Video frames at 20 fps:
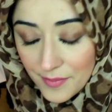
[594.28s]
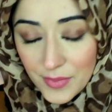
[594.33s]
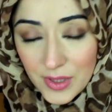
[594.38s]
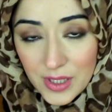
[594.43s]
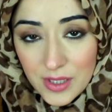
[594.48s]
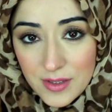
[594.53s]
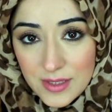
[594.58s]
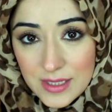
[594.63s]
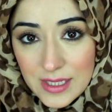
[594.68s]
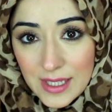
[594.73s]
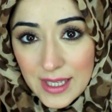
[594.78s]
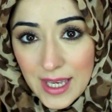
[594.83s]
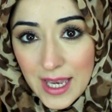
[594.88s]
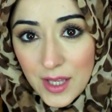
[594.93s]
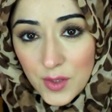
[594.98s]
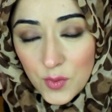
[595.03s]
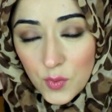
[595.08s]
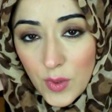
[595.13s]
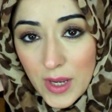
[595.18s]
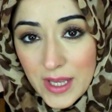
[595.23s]
because it
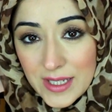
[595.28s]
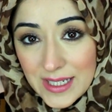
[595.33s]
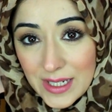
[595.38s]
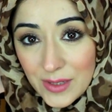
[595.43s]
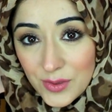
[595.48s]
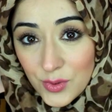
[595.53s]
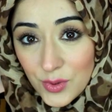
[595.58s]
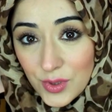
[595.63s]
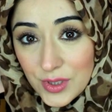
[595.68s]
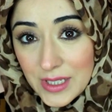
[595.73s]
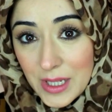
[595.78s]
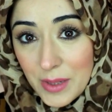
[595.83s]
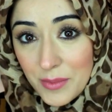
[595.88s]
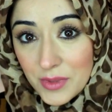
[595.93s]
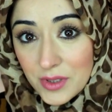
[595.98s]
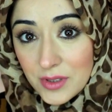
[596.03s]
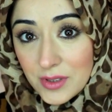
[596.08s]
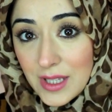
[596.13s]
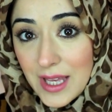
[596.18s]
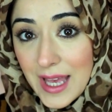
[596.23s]
can wear down your
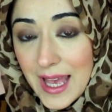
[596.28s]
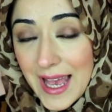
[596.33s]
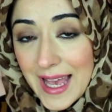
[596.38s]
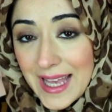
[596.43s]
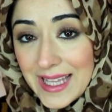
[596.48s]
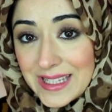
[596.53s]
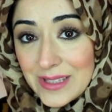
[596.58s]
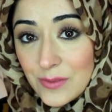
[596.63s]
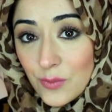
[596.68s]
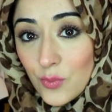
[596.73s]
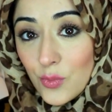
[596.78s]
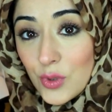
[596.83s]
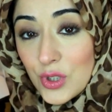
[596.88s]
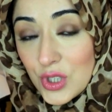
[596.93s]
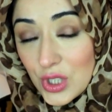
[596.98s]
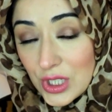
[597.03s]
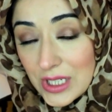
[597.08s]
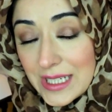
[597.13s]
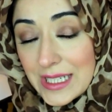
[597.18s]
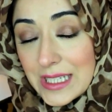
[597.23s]
enamel, and
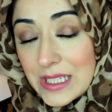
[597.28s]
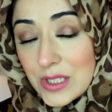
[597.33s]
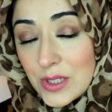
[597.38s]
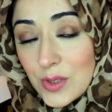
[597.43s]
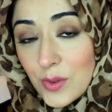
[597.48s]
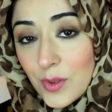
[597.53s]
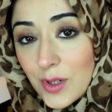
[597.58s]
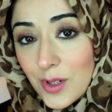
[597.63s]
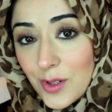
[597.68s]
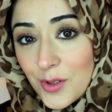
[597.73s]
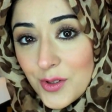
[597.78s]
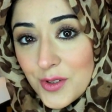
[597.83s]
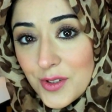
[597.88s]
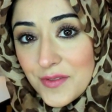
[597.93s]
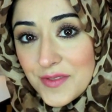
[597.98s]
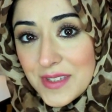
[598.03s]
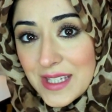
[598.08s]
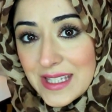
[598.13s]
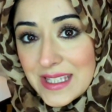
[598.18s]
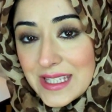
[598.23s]
which could lead to a lot
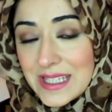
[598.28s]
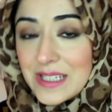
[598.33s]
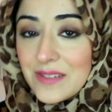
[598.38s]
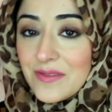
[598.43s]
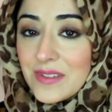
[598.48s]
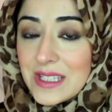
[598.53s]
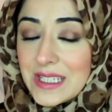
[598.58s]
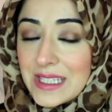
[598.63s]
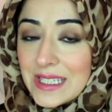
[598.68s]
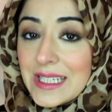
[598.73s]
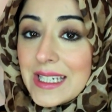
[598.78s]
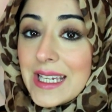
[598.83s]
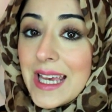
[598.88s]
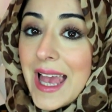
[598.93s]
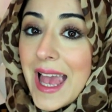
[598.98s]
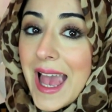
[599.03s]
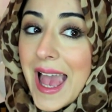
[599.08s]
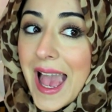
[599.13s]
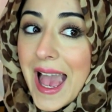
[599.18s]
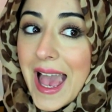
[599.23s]
of sensitivity,
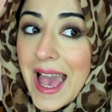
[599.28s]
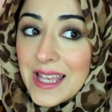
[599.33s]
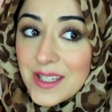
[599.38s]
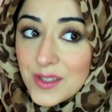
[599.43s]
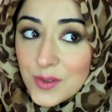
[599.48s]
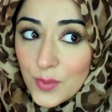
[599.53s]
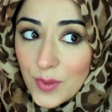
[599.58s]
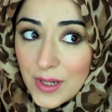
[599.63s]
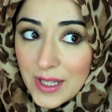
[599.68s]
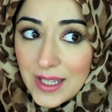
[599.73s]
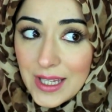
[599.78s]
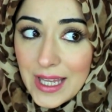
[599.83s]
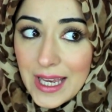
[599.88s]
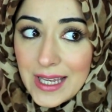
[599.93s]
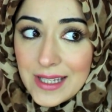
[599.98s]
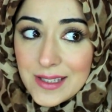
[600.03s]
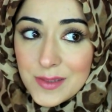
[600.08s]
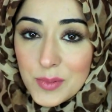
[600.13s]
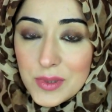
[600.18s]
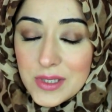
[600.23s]
as well
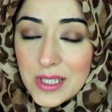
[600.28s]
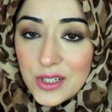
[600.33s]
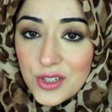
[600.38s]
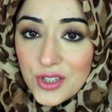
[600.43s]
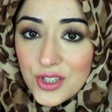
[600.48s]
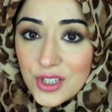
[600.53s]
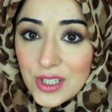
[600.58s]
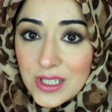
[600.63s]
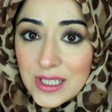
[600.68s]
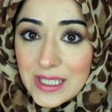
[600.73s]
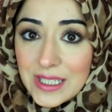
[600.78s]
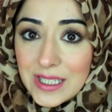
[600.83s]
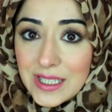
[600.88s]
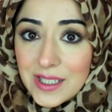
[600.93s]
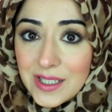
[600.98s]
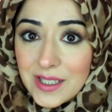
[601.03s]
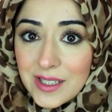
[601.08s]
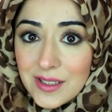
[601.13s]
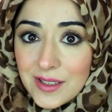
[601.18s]
as potentially,